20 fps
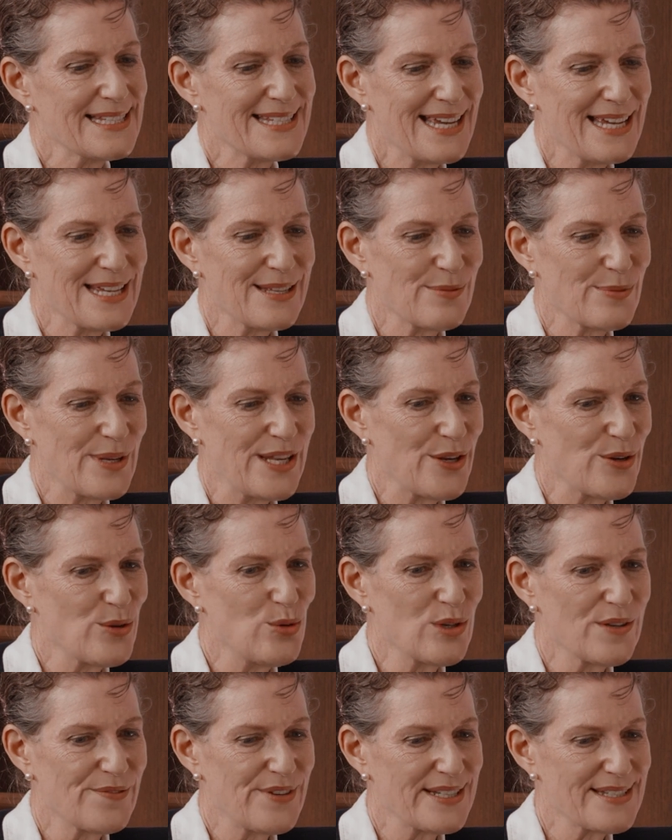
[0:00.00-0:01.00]
say,
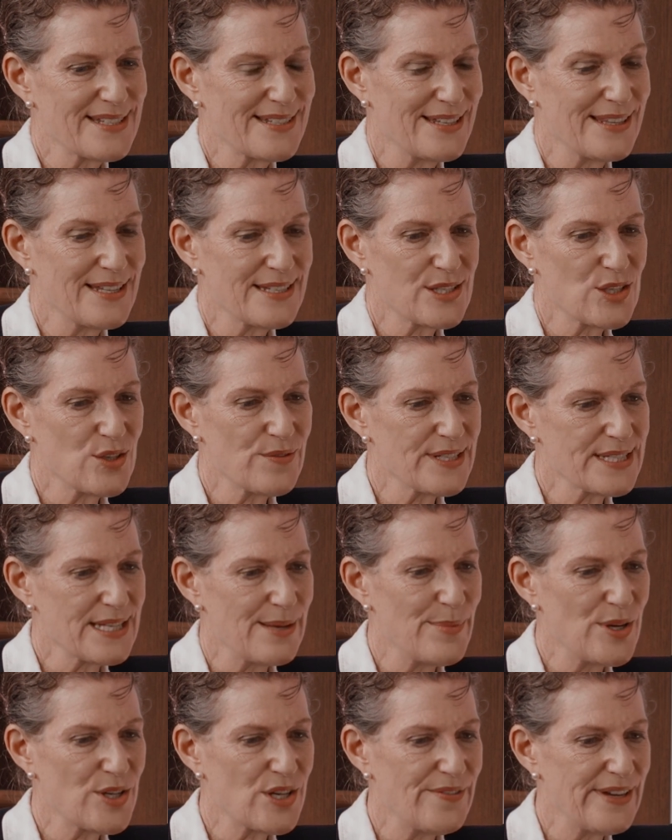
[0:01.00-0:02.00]
all of us in the service are
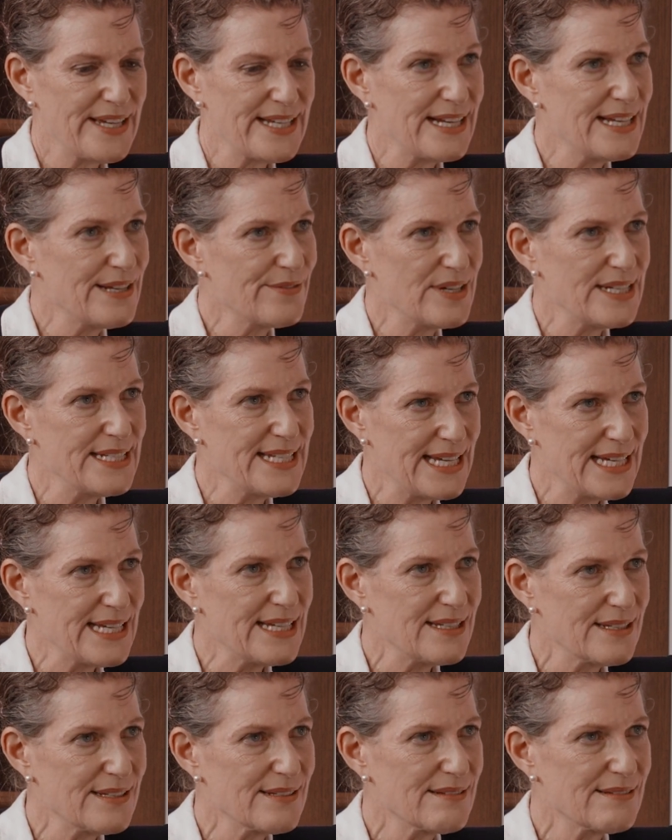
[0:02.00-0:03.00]
motivated every
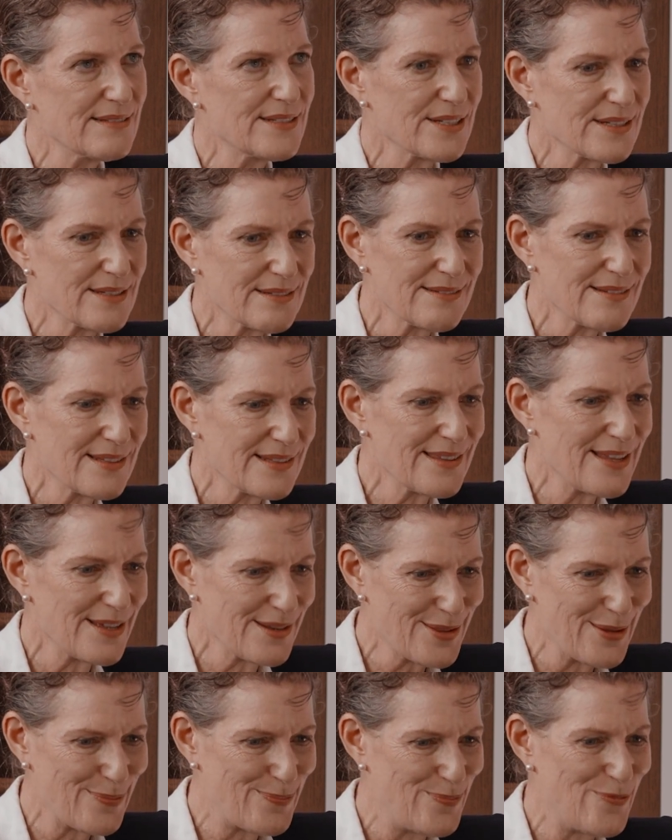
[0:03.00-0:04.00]
day to.
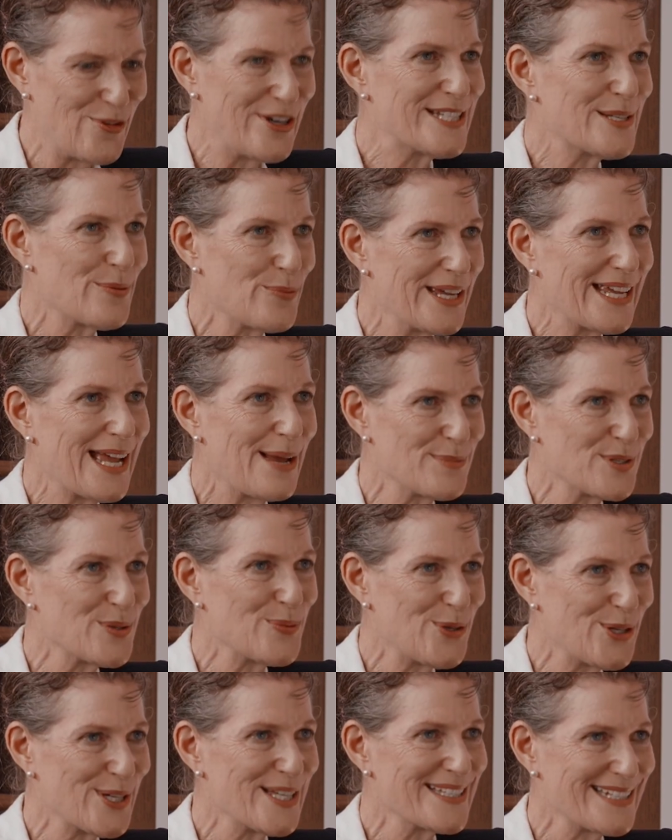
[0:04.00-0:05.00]
The reason we come to
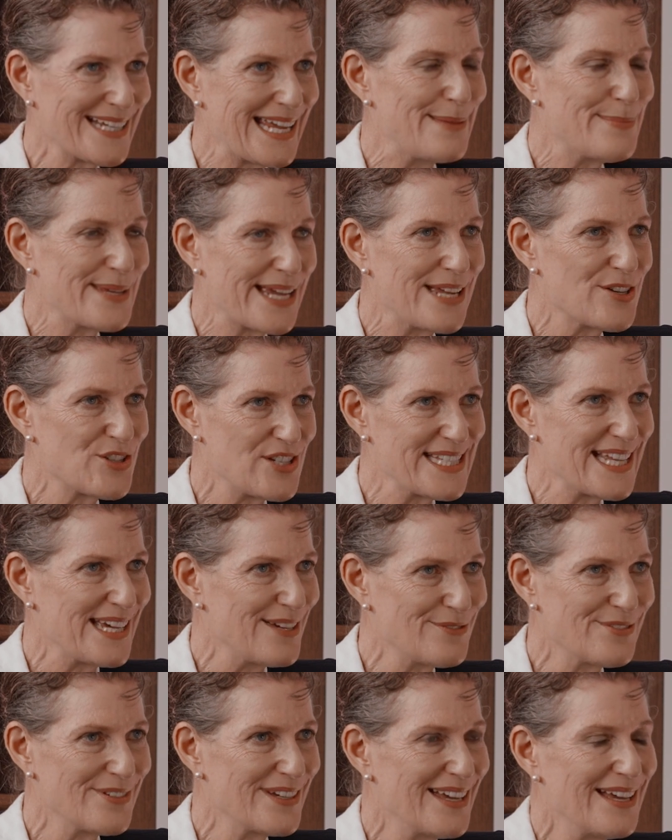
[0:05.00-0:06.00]
work is to keep the country
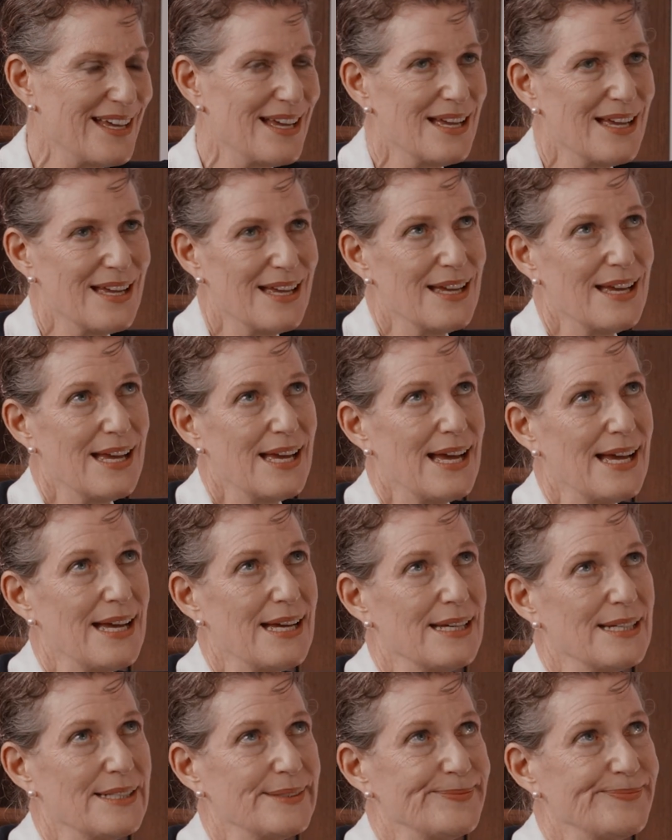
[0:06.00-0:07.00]
safe.
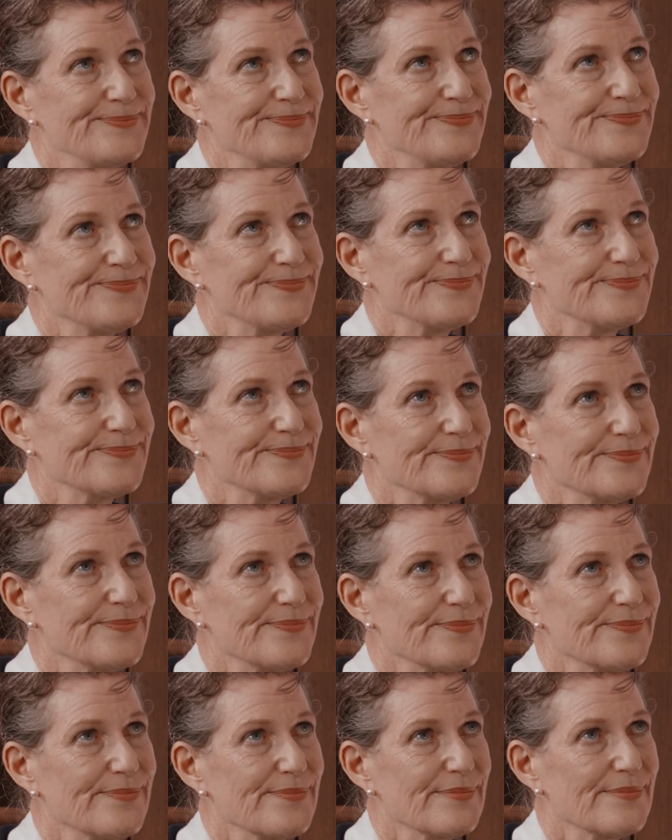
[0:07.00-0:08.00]

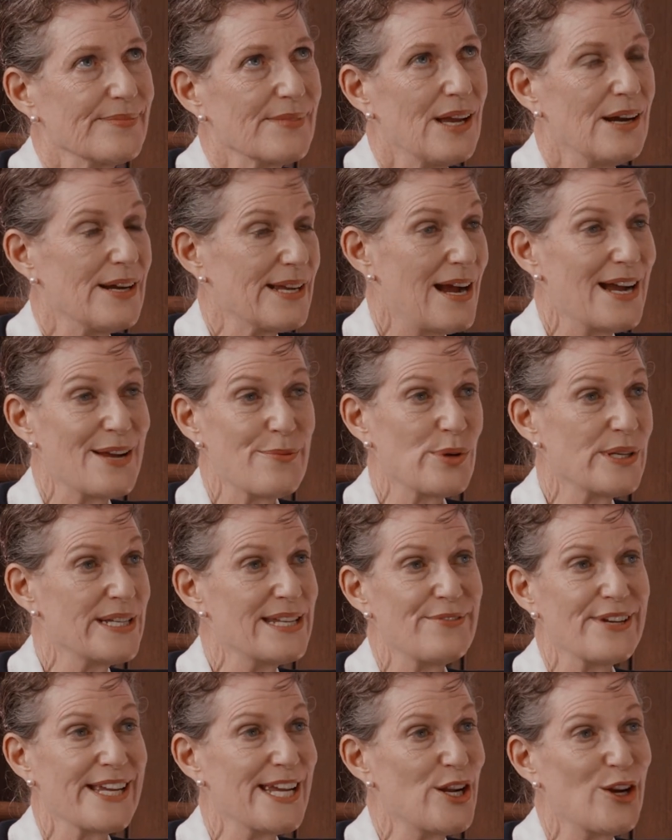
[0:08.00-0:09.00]
I will
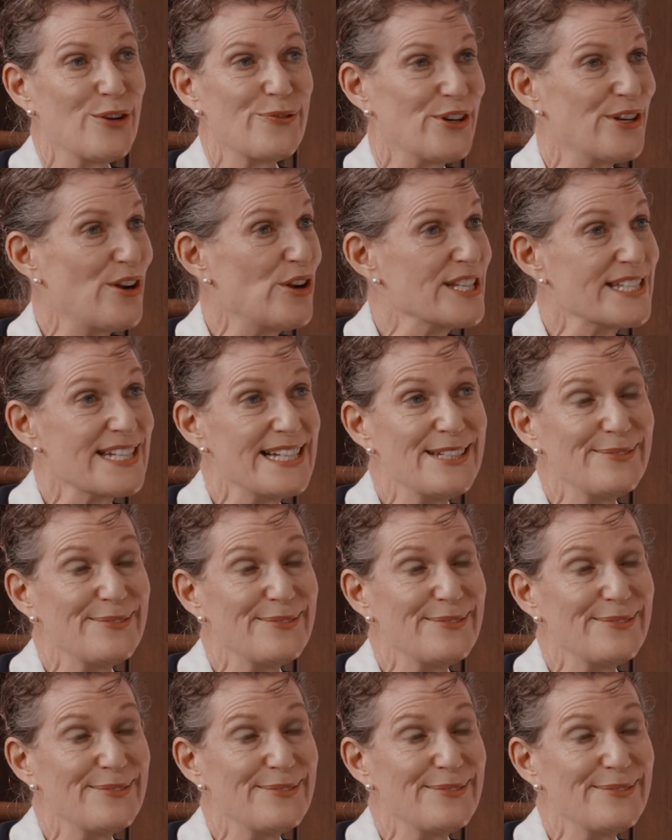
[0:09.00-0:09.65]
never get over it, honestly.